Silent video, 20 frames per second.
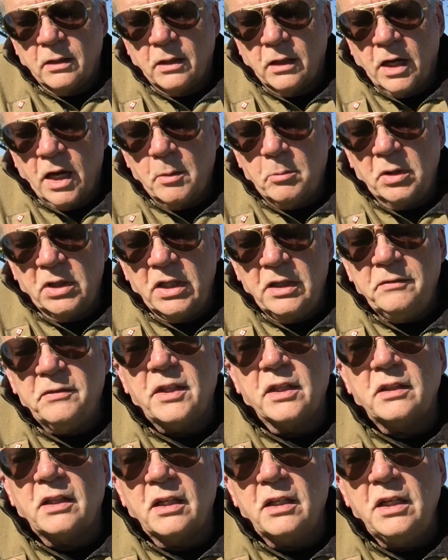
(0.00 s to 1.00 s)
I believe
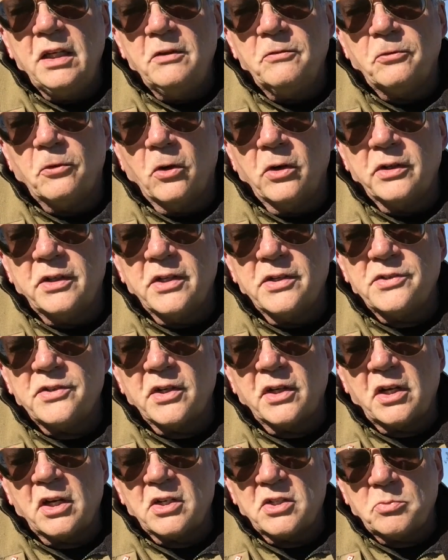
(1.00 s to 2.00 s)
that the need for
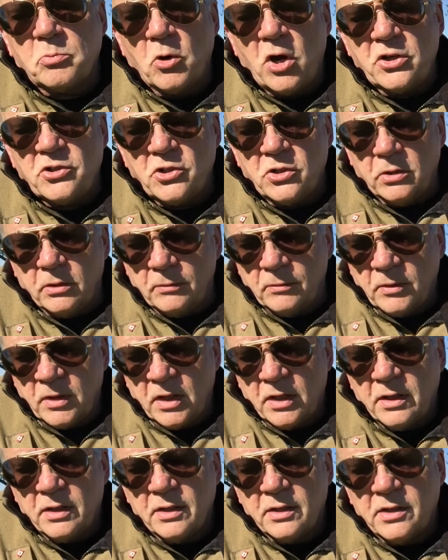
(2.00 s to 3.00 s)
artistic expression
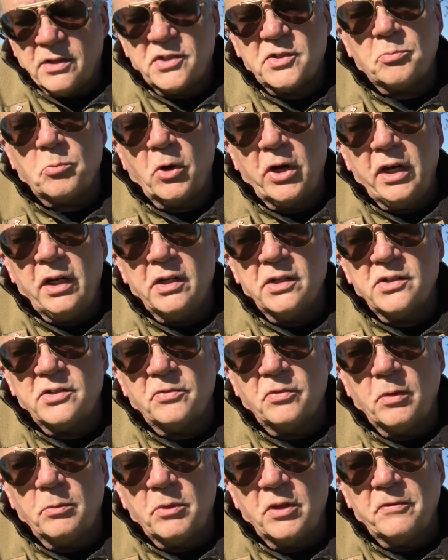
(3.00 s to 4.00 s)
springs
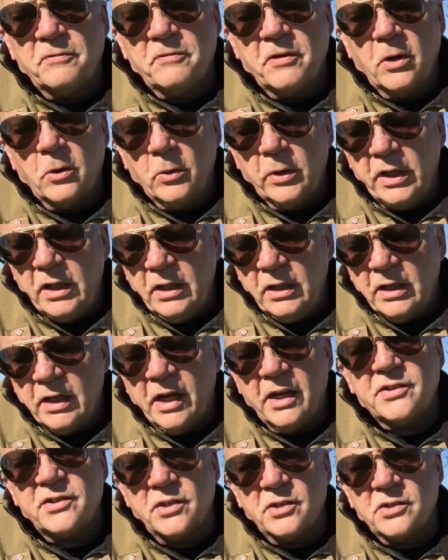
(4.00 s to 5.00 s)
from the very
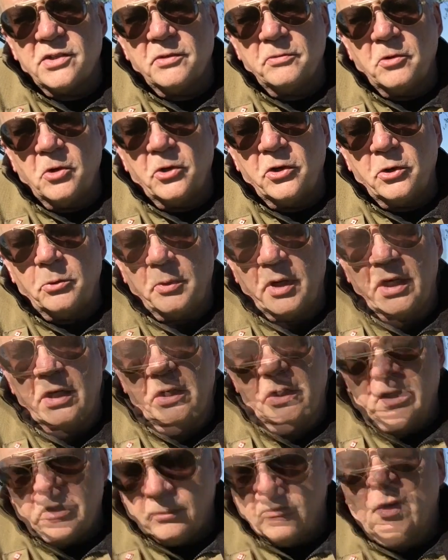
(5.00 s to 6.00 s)
essence of our
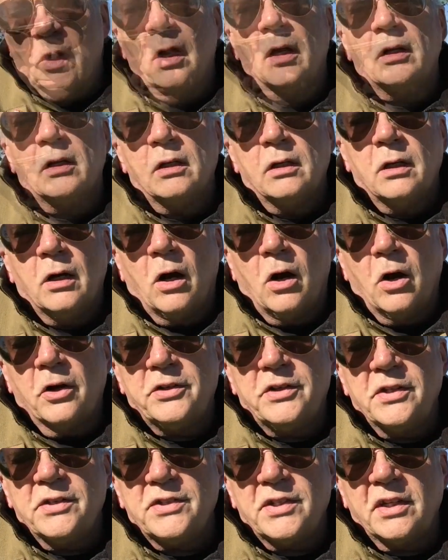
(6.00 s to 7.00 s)
humanity.
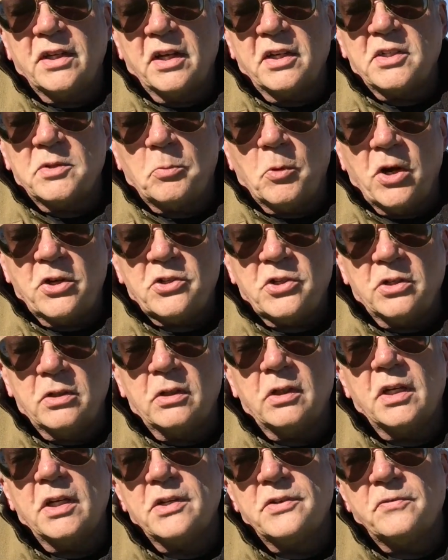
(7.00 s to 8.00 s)
Artistic
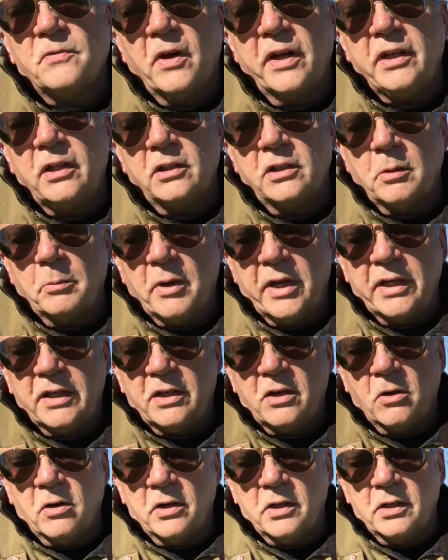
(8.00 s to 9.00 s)
expression is vital to
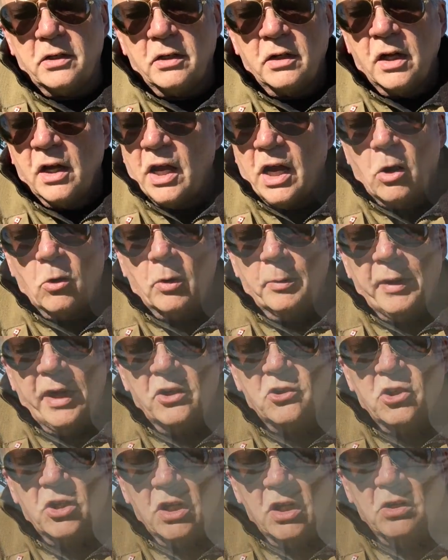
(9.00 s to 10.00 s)
mankind. Our
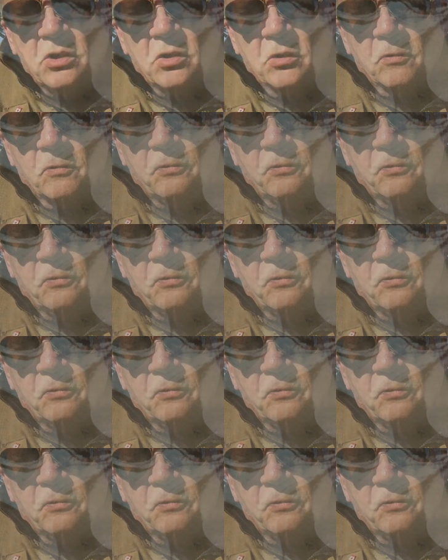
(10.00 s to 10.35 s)
imagination